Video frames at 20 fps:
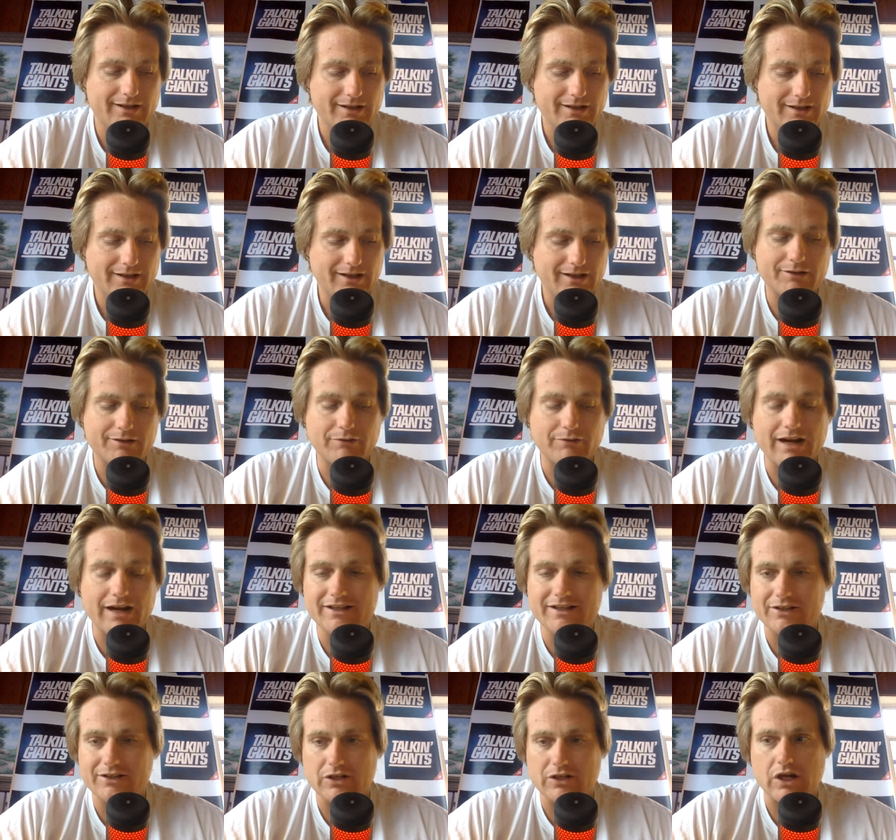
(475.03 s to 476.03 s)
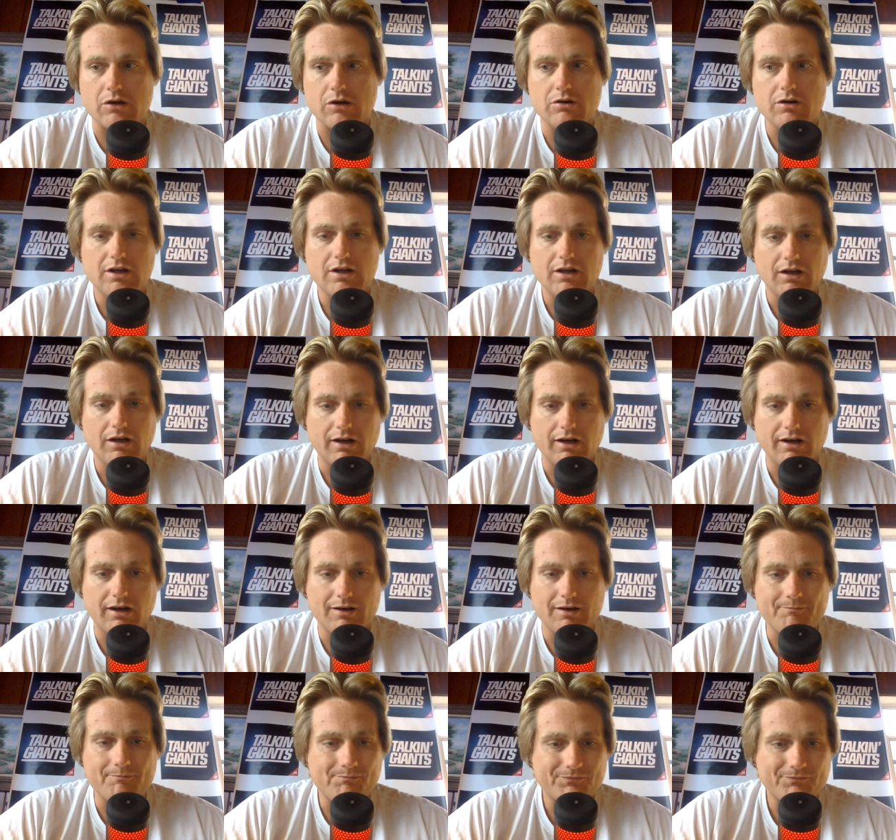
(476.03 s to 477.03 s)
and ready to go.
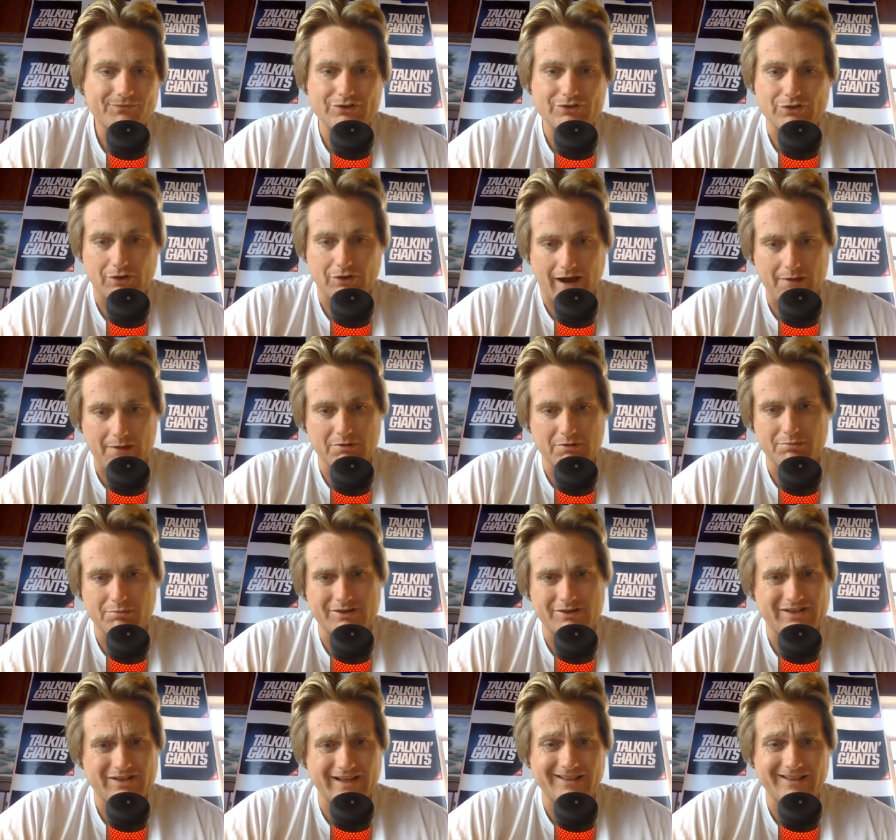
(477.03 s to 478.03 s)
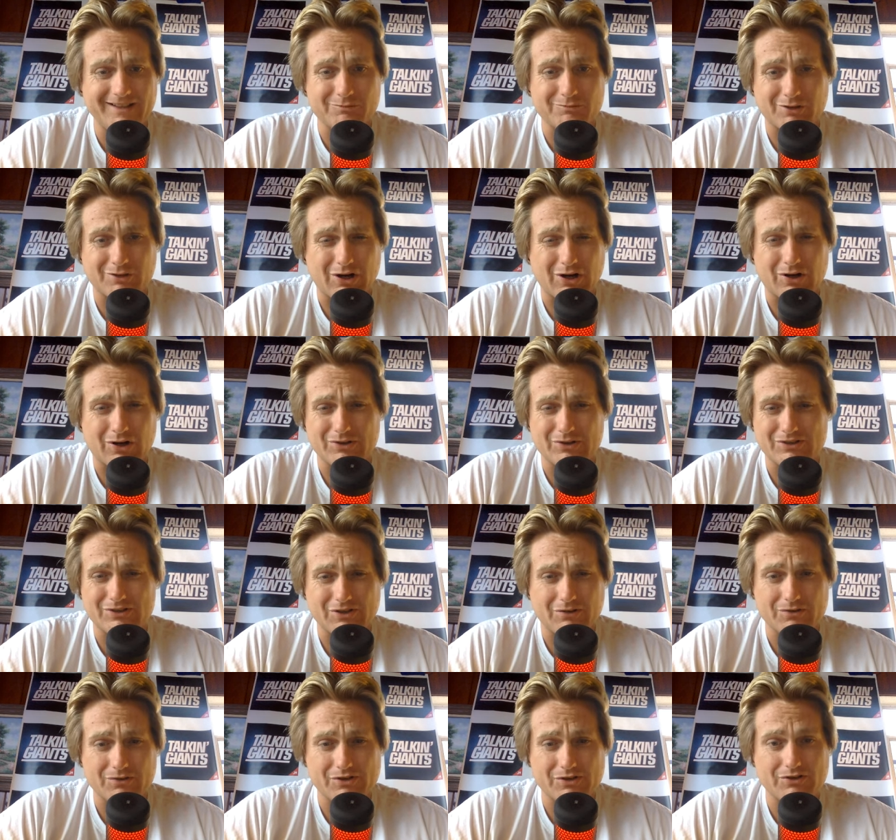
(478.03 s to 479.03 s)
Um, so I would bring Tanney in regardless
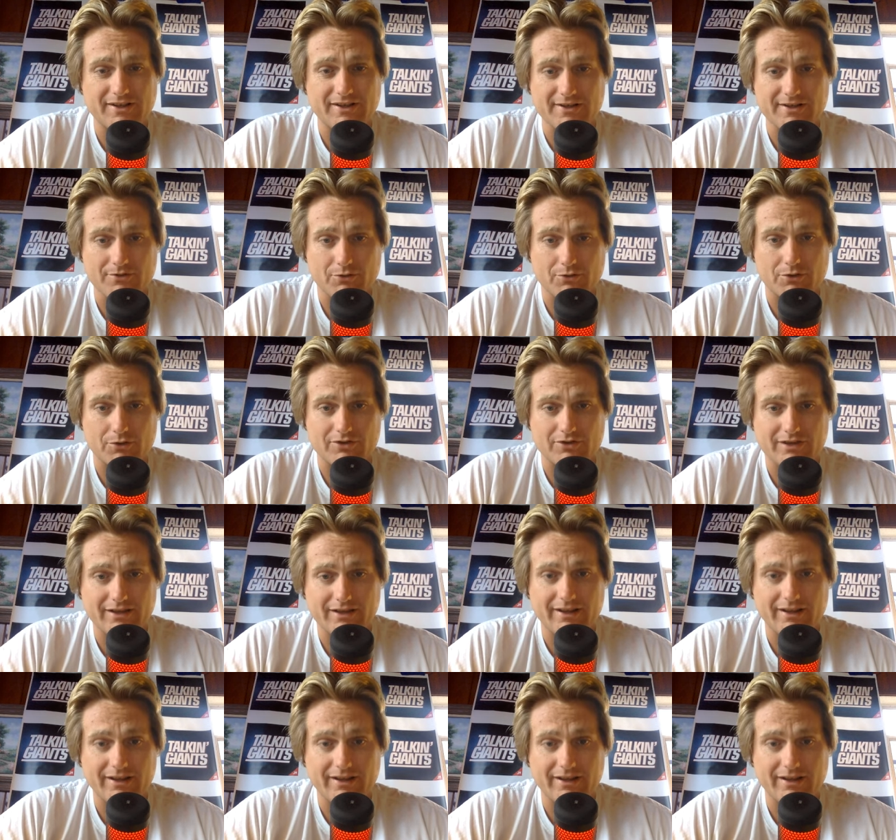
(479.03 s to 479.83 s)
over this Clayton Thorson and let